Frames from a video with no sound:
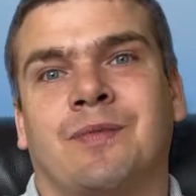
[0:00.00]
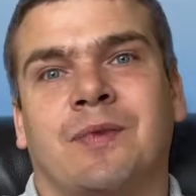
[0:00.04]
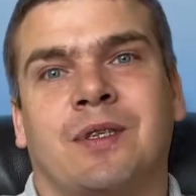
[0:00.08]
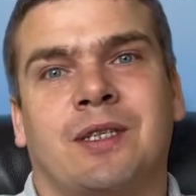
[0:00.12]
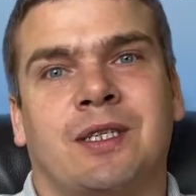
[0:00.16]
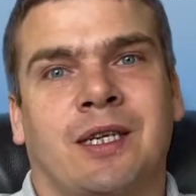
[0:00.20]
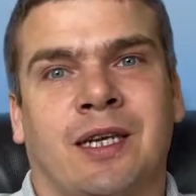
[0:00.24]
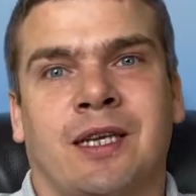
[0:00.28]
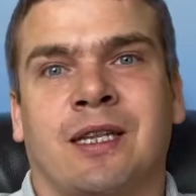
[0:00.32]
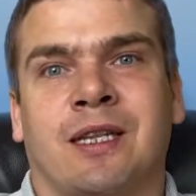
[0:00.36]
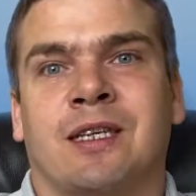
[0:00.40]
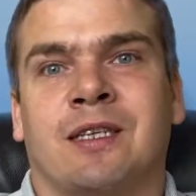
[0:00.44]

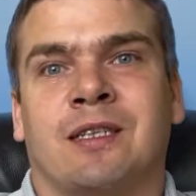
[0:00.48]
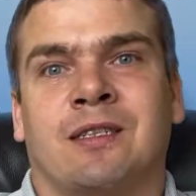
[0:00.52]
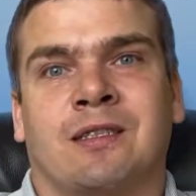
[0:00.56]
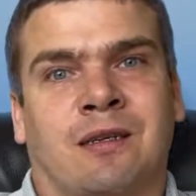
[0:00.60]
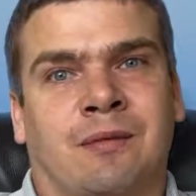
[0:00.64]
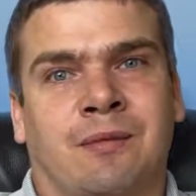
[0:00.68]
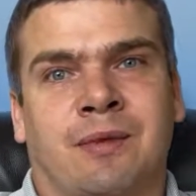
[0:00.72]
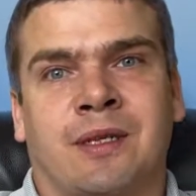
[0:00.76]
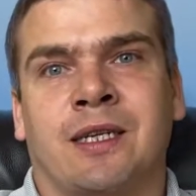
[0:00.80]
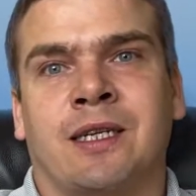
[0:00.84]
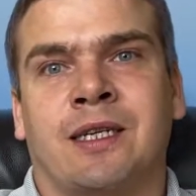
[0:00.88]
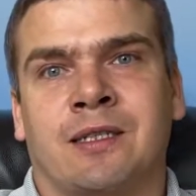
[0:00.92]
saying that
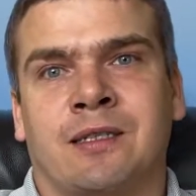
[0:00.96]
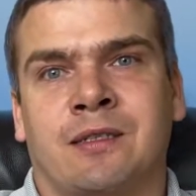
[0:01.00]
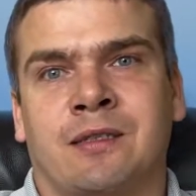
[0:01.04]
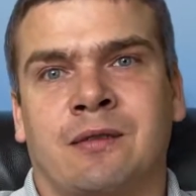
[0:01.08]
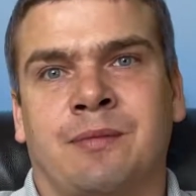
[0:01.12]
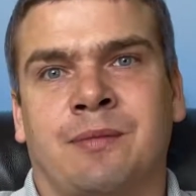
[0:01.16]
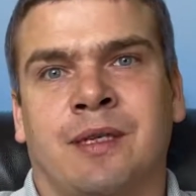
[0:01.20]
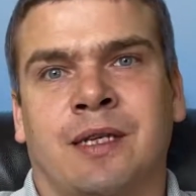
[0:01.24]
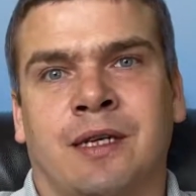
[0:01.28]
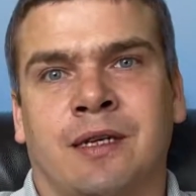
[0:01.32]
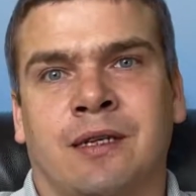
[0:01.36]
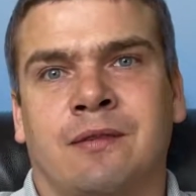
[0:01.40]
something needs
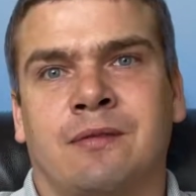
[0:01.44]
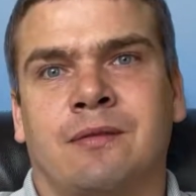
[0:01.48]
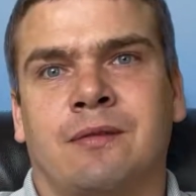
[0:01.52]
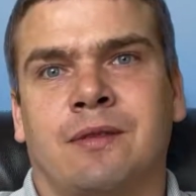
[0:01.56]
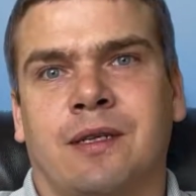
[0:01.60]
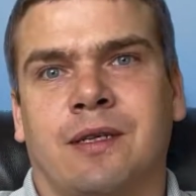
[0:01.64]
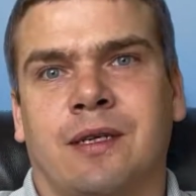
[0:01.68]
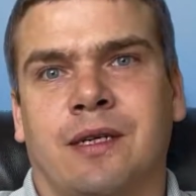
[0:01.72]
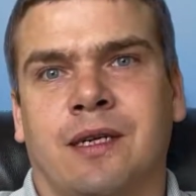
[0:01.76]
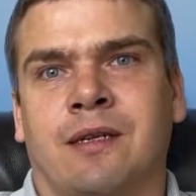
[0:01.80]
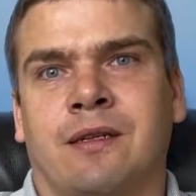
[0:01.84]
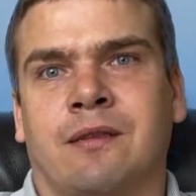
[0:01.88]
to be
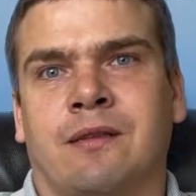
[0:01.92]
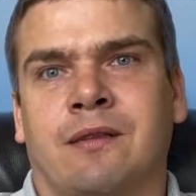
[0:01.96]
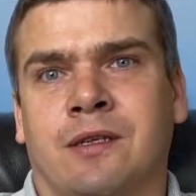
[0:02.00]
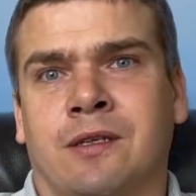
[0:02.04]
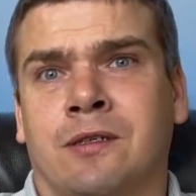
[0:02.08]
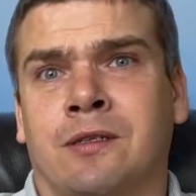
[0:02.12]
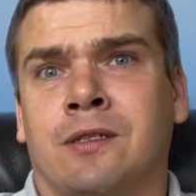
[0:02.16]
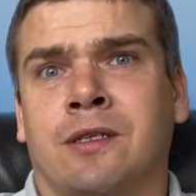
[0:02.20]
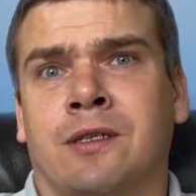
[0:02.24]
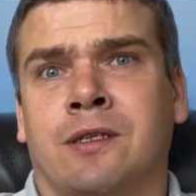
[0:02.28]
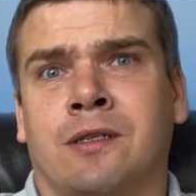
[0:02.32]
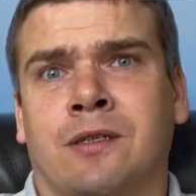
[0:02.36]
done, it,
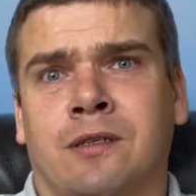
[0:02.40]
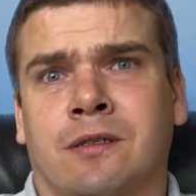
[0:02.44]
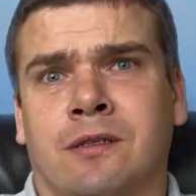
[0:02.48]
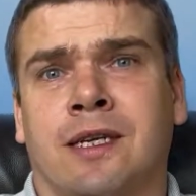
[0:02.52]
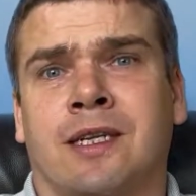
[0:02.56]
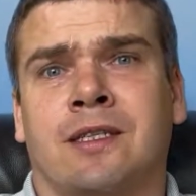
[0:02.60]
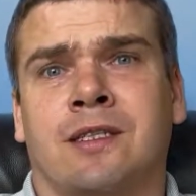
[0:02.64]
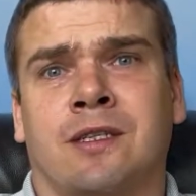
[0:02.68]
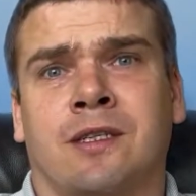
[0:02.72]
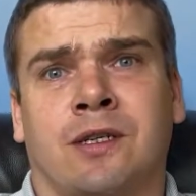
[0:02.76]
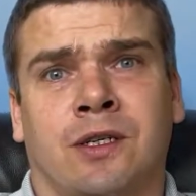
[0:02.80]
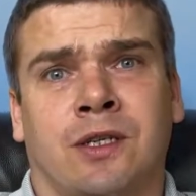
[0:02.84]
there's a
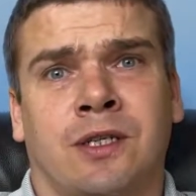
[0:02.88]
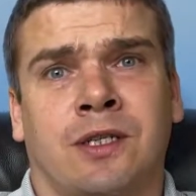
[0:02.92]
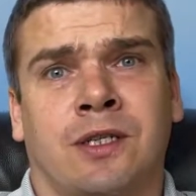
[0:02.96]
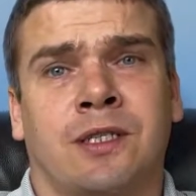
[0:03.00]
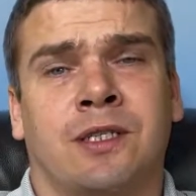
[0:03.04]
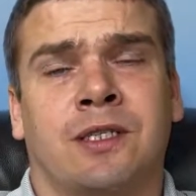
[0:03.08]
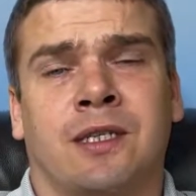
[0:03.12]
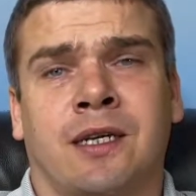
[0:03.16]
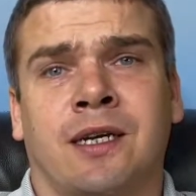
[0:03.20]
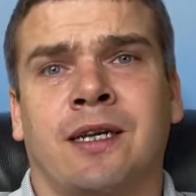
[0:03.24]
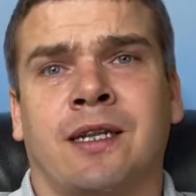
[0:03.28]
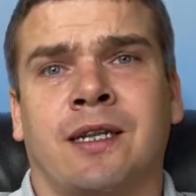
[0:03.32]
that's a
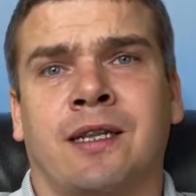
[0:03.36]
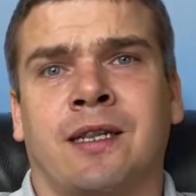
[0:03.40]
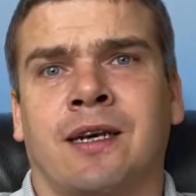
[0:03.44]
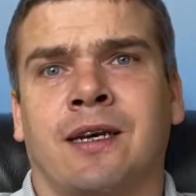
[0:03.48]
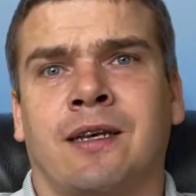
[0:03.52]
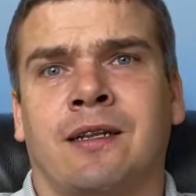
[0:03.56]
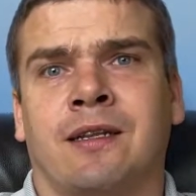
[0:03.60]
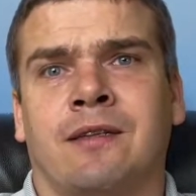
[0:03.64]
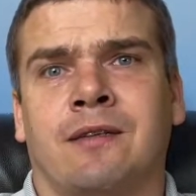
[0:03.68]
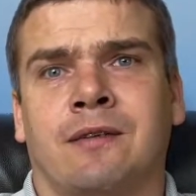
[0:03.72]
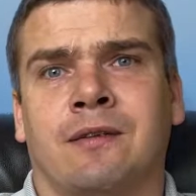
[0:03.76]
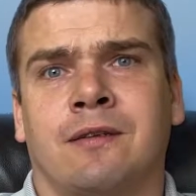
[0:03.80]
good sign
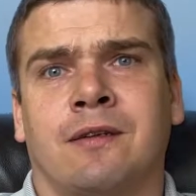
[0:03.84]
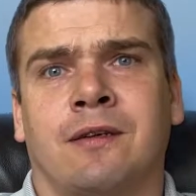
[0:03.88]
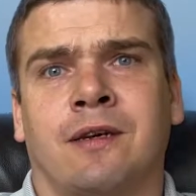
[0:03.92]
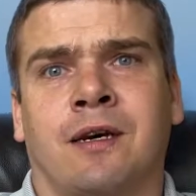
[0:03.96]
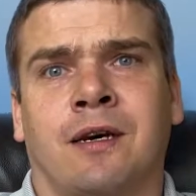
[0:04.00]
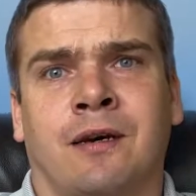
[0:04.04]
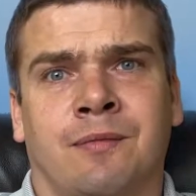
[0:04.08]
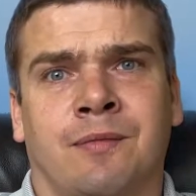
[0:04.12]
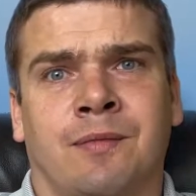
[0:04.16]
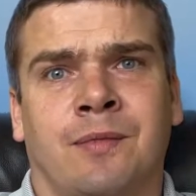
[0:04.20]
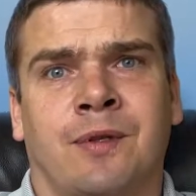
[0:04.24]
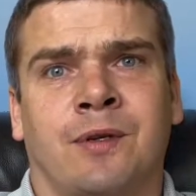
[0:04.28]
that
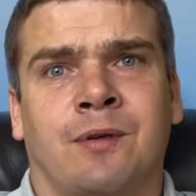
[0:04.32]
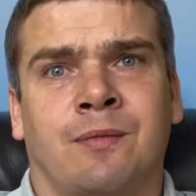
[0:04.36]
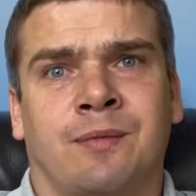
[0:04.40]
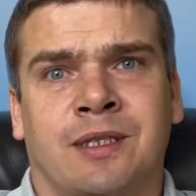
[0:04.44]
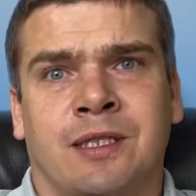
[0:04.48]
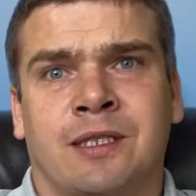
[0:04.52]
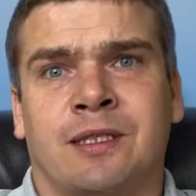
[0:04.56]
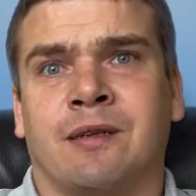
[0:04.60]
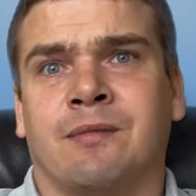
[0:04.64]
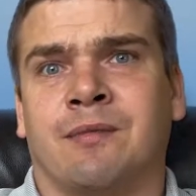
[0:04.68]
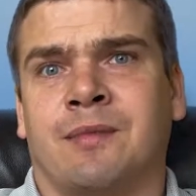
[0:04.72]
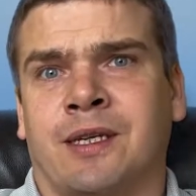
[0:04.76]
um, there'll
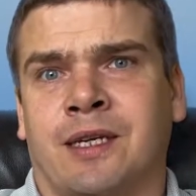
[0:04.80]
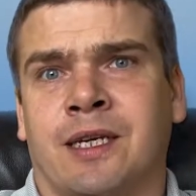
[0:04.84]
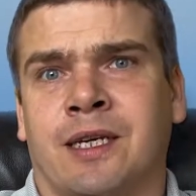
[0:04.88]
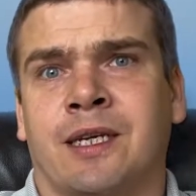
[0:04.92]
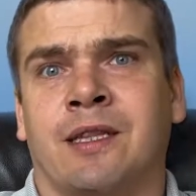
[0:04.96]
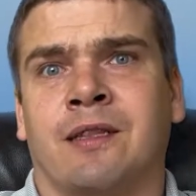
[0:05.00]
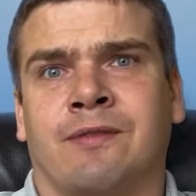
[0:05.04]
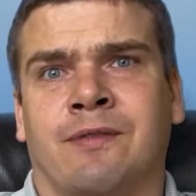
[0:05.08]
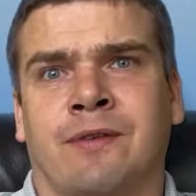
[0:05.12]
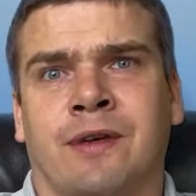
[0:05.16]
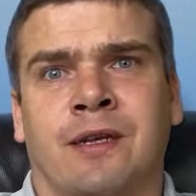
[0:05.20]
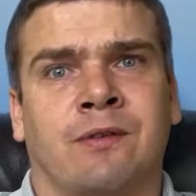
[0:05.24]
be something
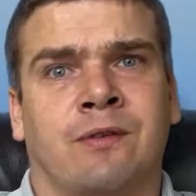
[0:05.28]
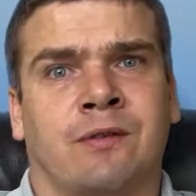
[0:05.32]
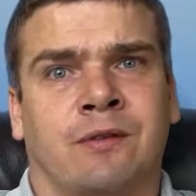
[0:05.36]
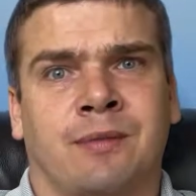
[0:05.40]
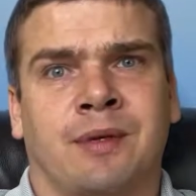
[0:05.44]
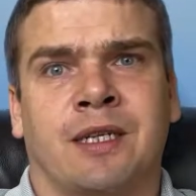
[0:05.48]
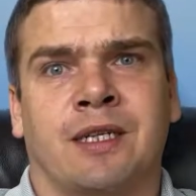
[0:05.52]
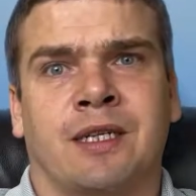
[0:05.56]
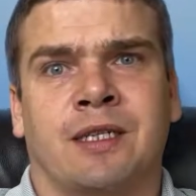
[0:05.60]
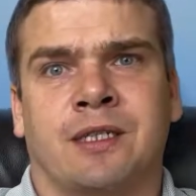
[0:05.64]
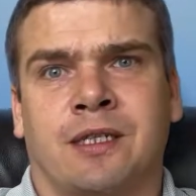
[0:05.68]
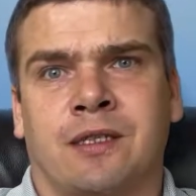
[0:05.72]
in the federal
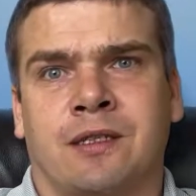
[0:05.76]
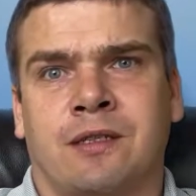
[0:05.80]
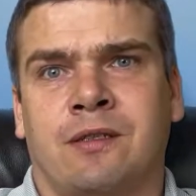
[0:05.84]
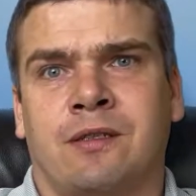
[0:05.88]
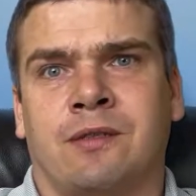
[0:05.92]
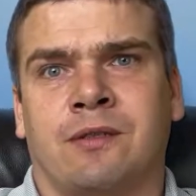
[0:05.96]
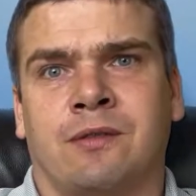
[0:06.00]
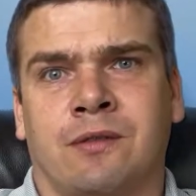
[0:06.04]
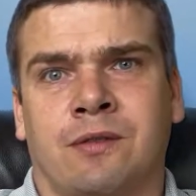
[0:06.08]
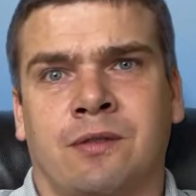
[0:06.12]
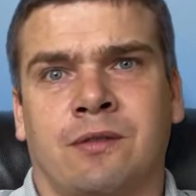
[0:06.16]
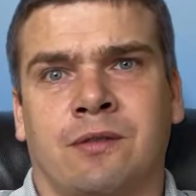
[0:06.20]
budget
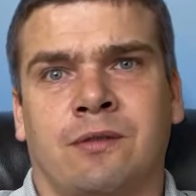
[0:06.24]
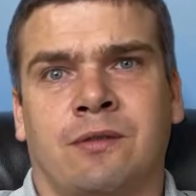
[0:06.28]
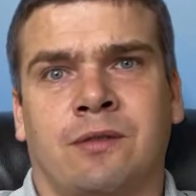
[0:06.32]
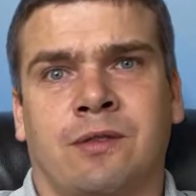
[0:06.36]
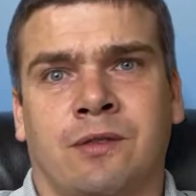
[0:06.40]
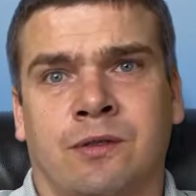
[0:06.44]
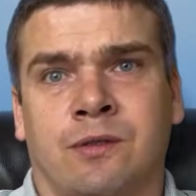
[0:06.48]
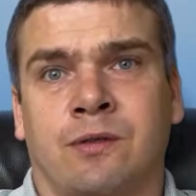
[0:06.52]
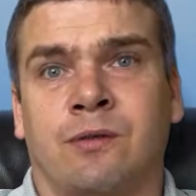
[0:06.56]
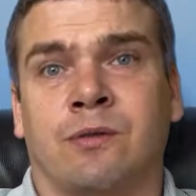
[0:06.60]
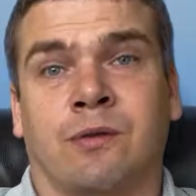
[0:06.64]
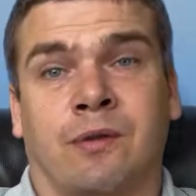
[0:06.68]
to do,
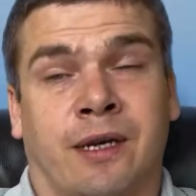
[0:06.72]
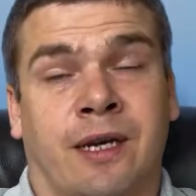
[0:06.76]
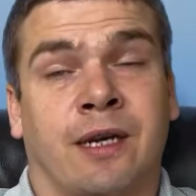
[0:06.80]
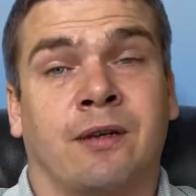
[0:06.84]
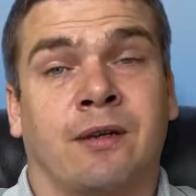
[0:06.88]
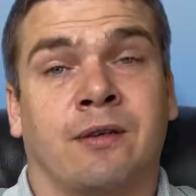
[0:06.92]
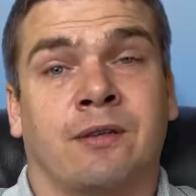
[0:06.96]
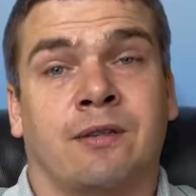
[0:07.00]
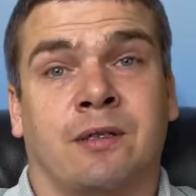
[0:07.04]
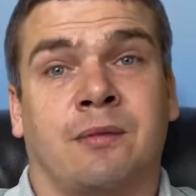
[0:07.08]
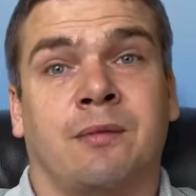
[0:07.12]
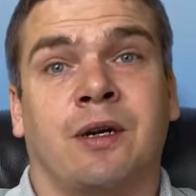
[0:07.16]
to cool the
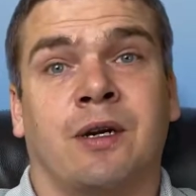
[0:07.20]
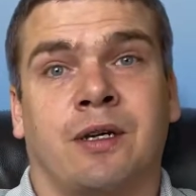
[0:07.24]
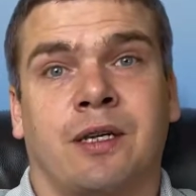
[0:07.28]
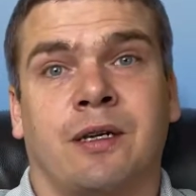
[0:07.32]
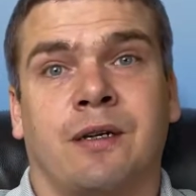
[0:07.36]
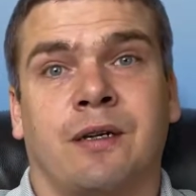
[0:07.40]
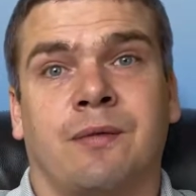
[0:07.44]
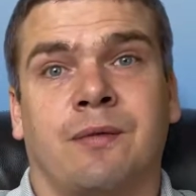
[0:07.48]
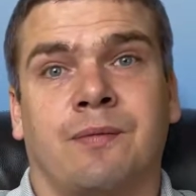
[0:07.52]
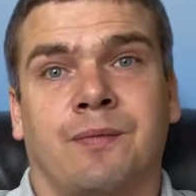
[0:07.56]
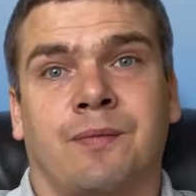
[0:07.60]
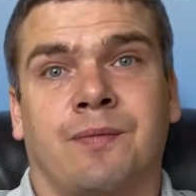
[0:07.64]
housing
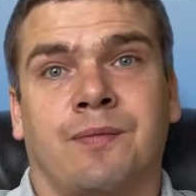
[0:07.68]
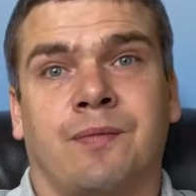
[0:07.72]
market.